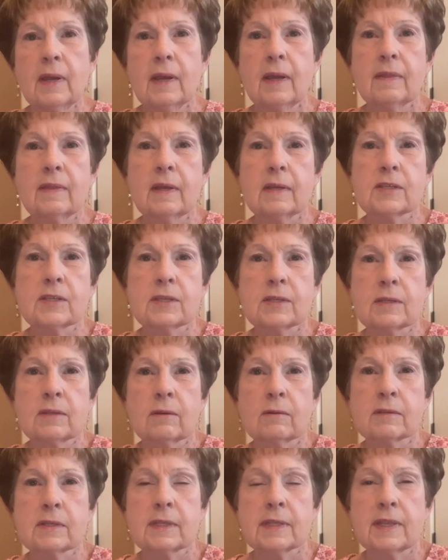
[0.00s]
and
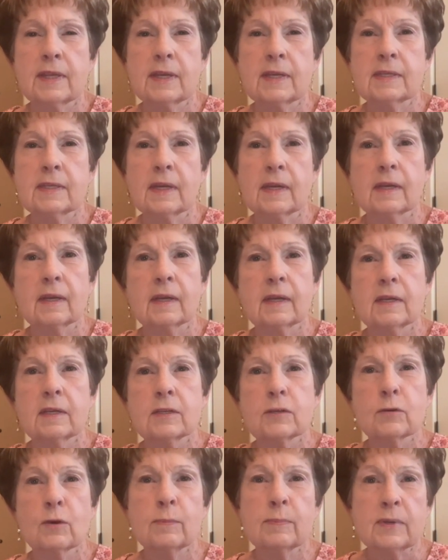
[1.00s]
those things that can
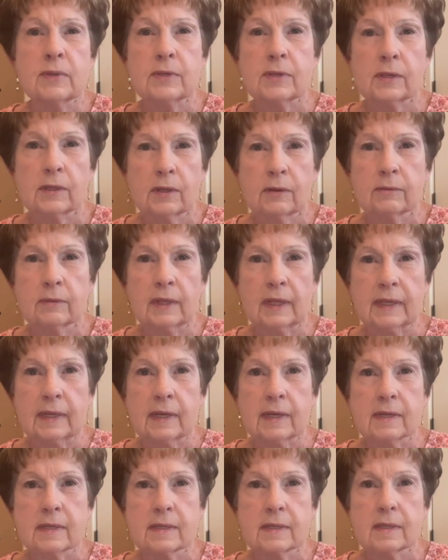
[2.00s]
contribute to
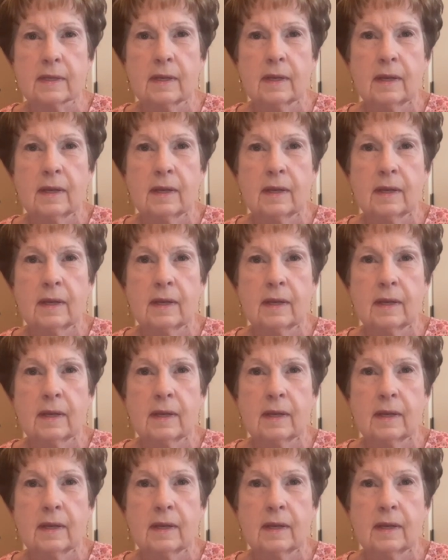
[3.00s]
loneliness.